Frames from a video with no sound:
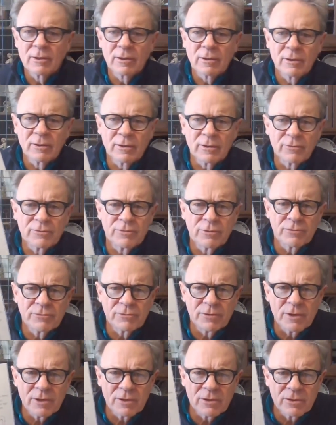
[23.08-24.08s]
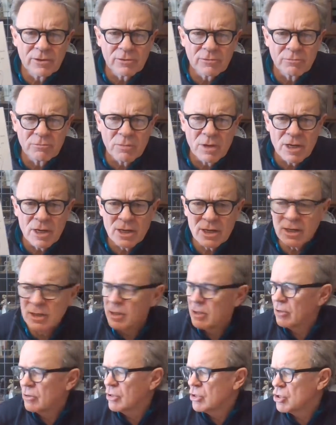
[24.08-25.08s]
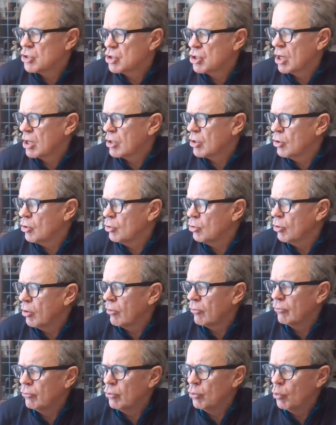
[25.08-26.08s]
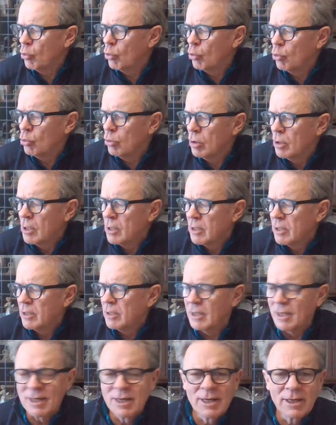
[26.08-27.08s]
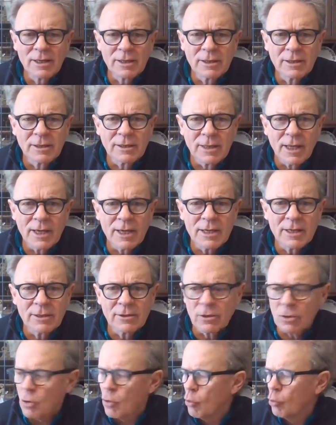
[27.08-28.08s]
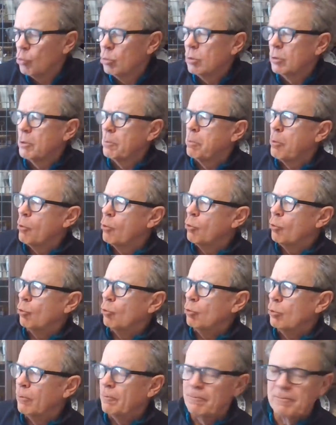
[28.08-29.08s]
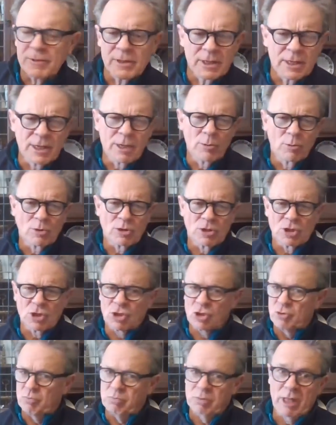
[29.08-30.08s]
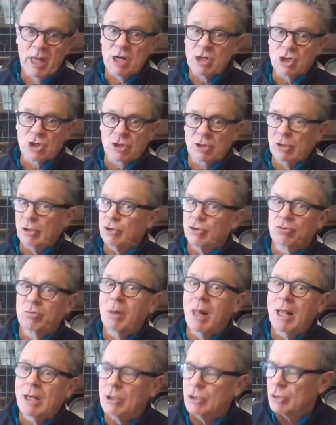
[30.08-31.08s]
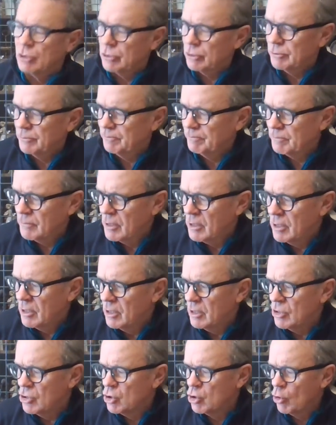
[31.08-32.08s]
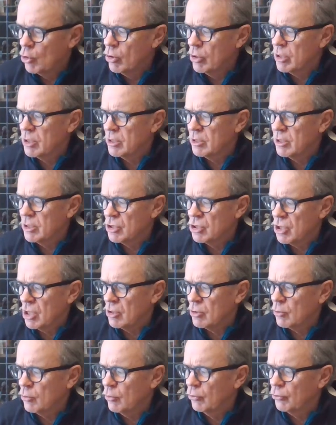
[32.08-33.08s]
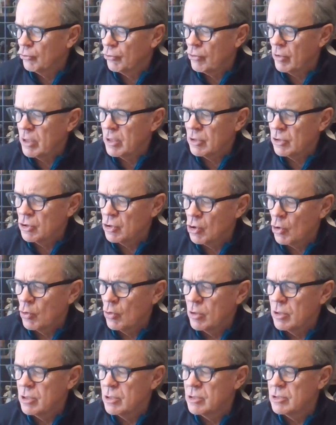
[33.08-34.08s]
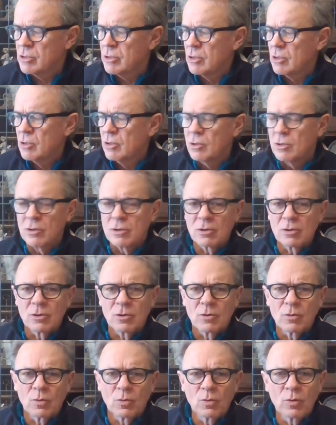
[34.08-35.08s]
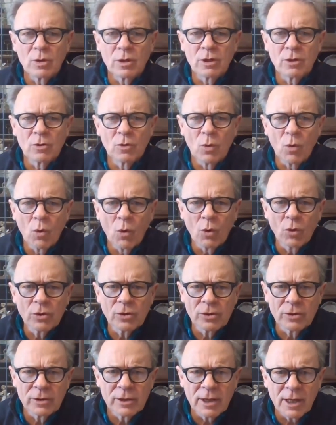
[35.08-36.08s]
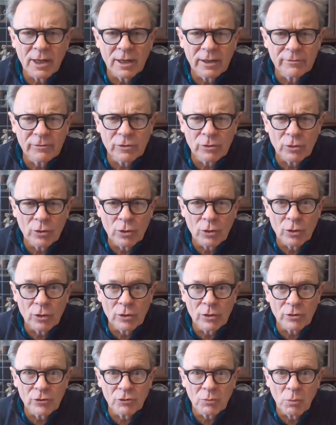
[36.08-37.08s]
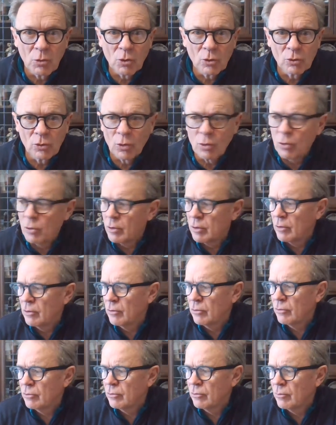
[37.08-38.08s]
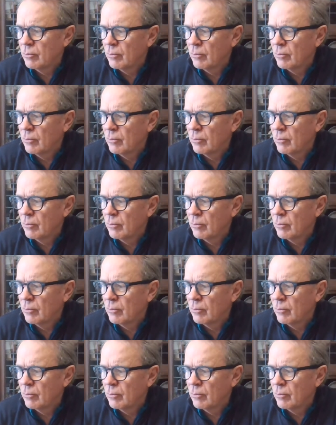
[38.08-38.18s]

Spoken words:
On the 15th of May, in the jungle of Nool, in the heat of the day, in the cool of the pool, he was splashing. Enjoying the jungle's great joys, when Horton the elephant heard a small noise.